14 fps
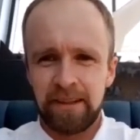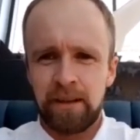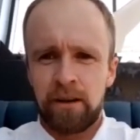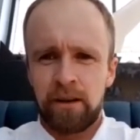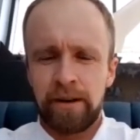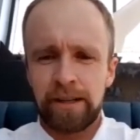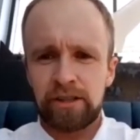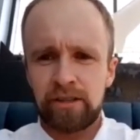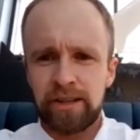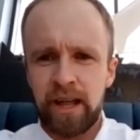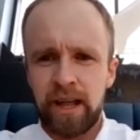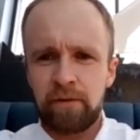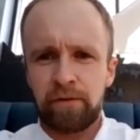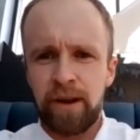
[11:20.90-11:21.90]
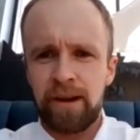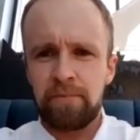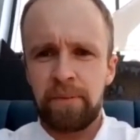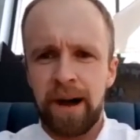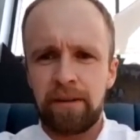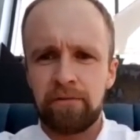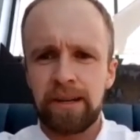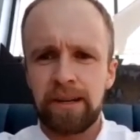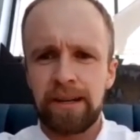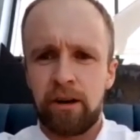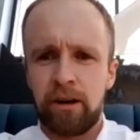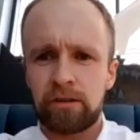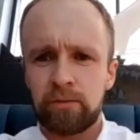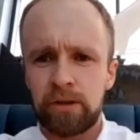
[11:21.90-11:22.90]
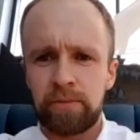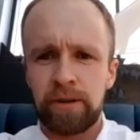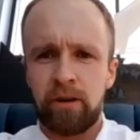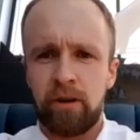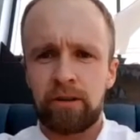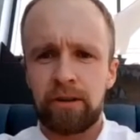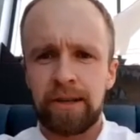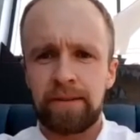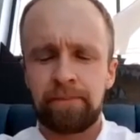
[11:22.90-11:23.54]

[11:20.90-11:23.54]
Right, so you get that frying pan really hot with a bit of oil in.